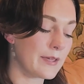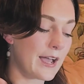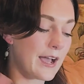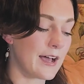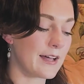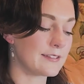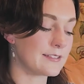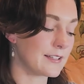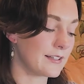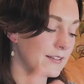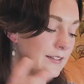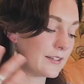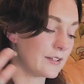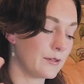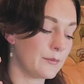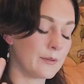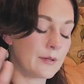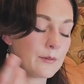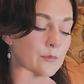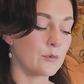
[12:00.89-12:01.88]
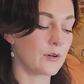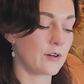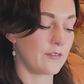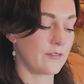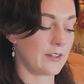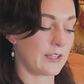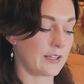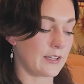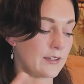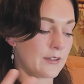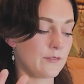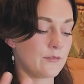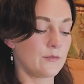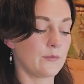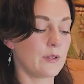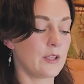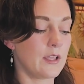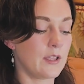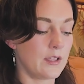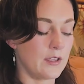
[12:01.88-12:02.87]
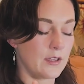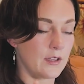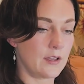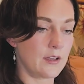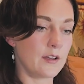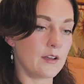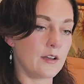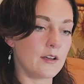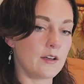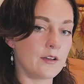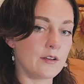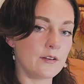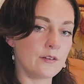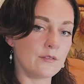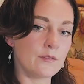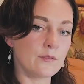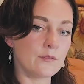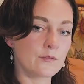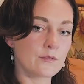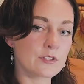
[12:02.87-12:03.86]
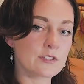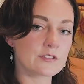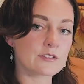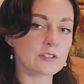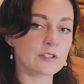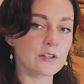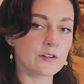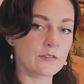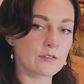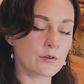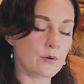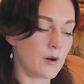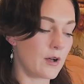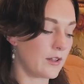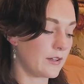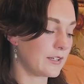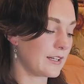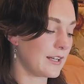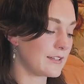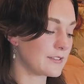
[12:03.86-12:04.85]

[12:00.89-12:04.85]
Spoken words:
adds a little bit more of a reserved quality,